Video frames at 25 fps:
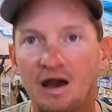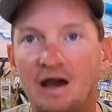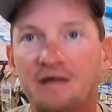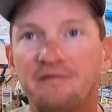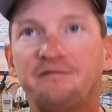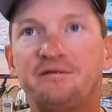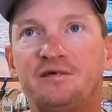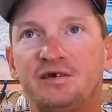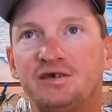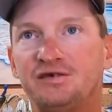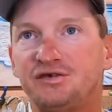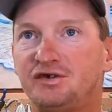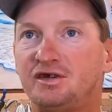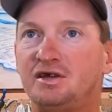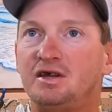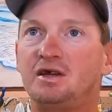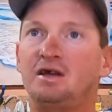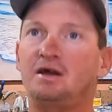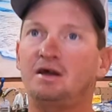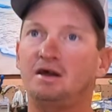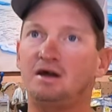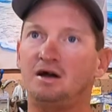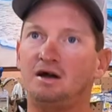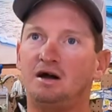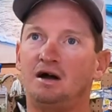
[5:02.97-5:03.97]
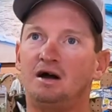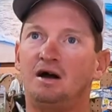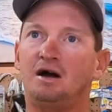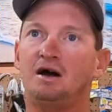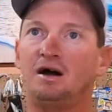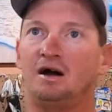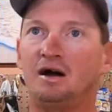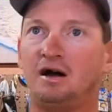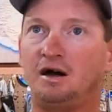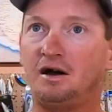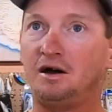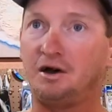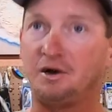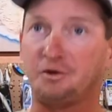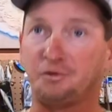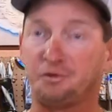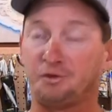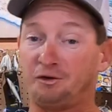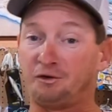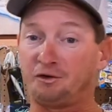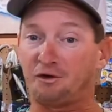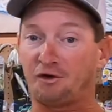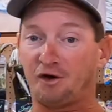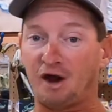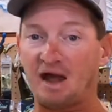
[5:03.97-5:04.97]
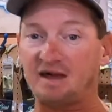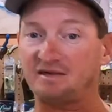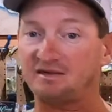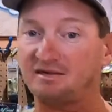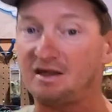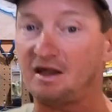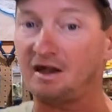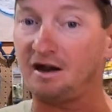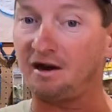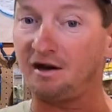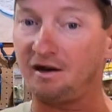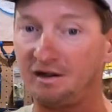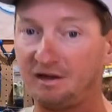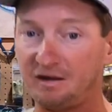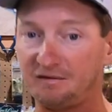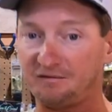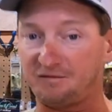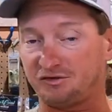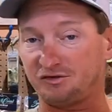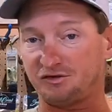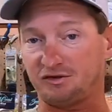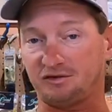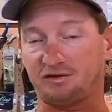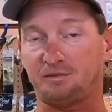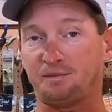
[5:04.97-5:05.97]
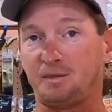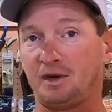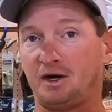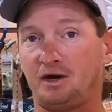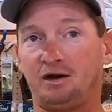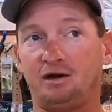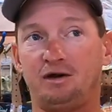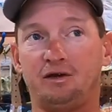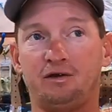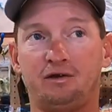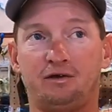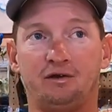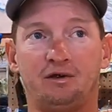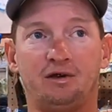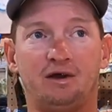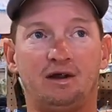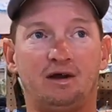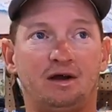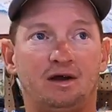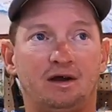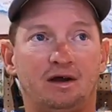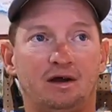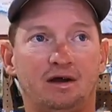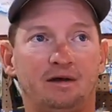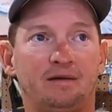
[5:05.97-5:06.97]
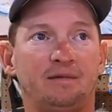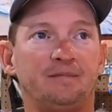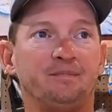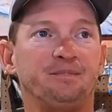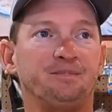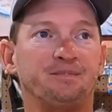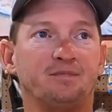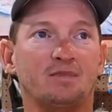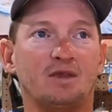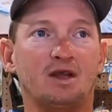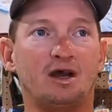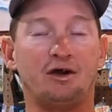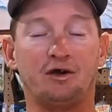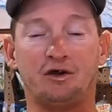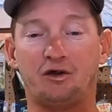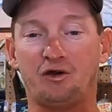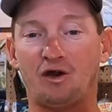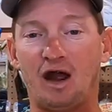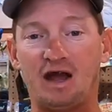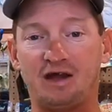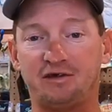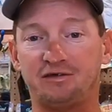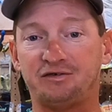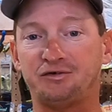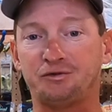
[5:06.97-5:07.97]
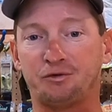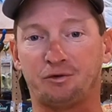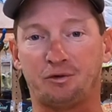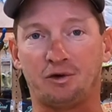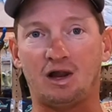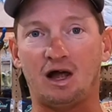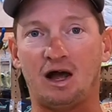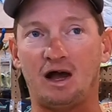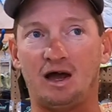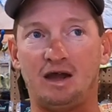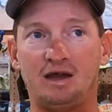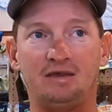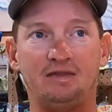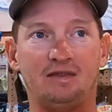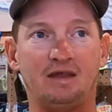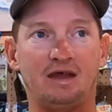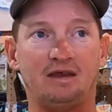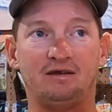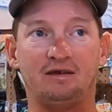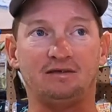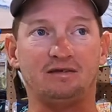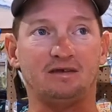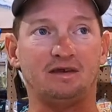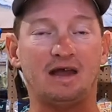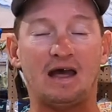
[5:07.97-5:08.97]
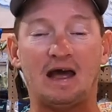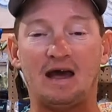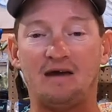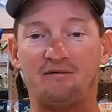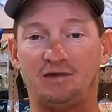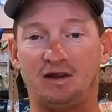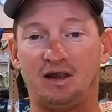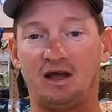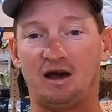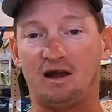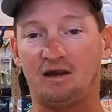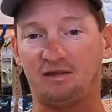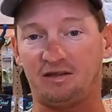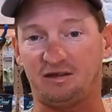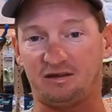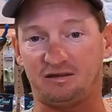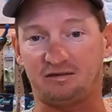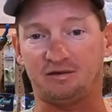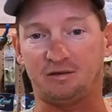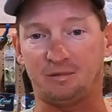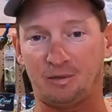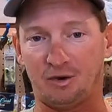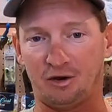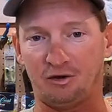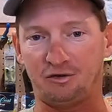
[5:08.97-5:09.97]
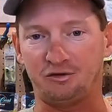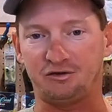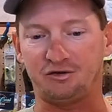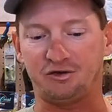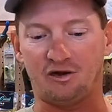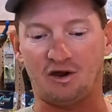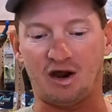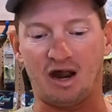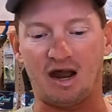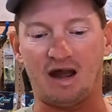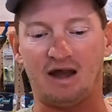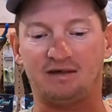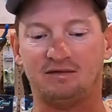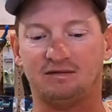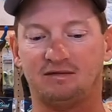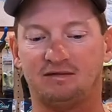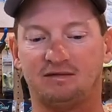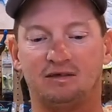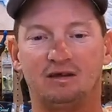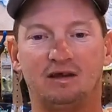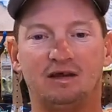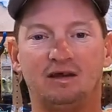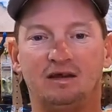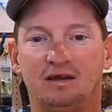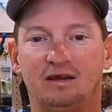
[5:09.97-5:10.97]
not fishing a real grassy area, if it's just mud or a grass shoreline that doesn't have a lot of the submerged grass,